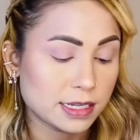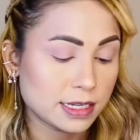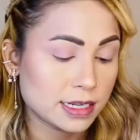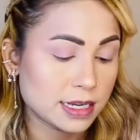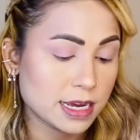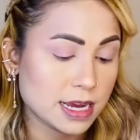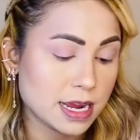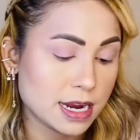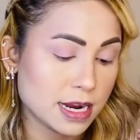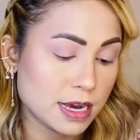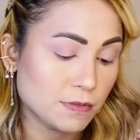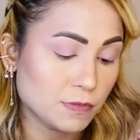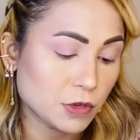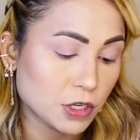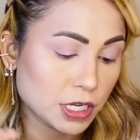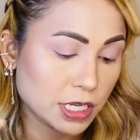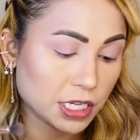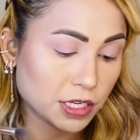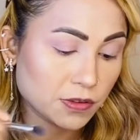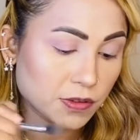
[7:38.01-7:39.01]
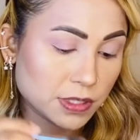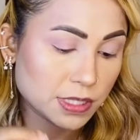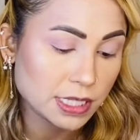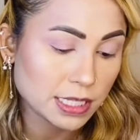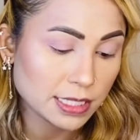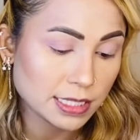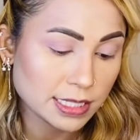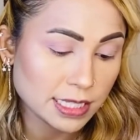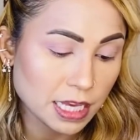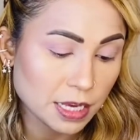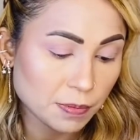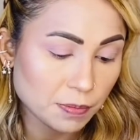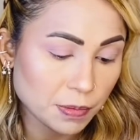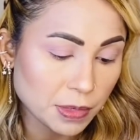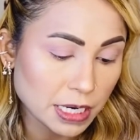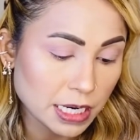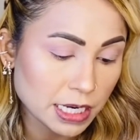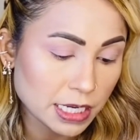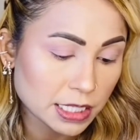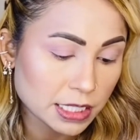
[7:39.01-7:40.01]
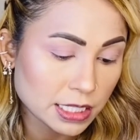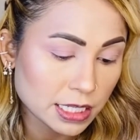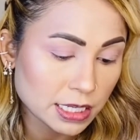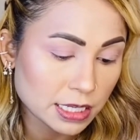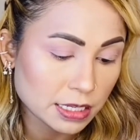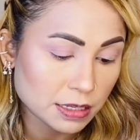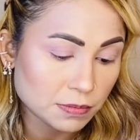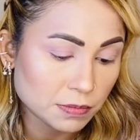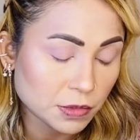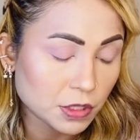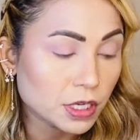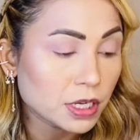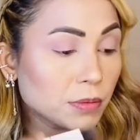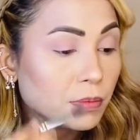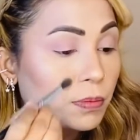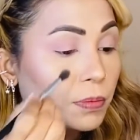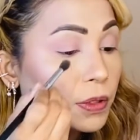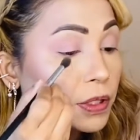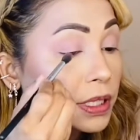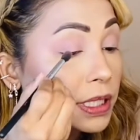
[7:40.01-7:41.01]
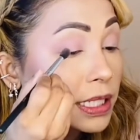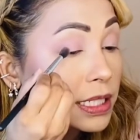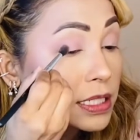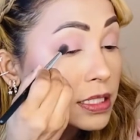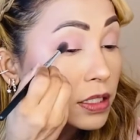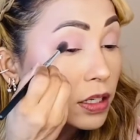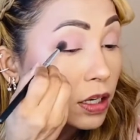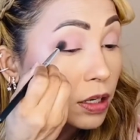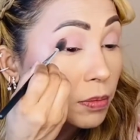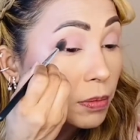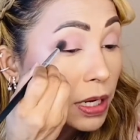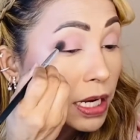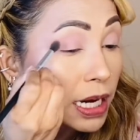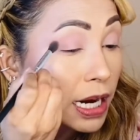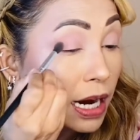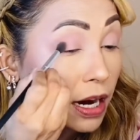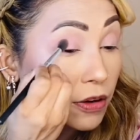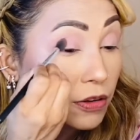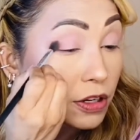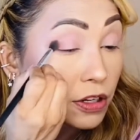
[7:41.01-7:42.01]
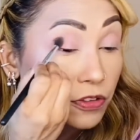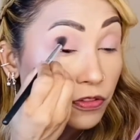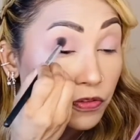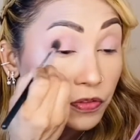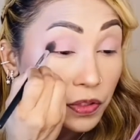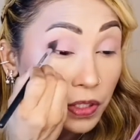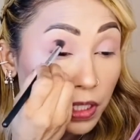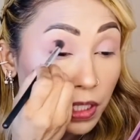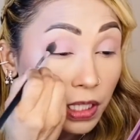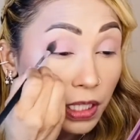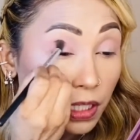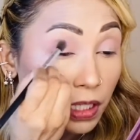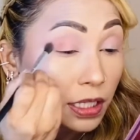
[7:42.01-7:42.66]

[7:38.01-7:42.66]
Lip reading: and I'm gonna use this same brush, and I'm gonna put this on my outer V.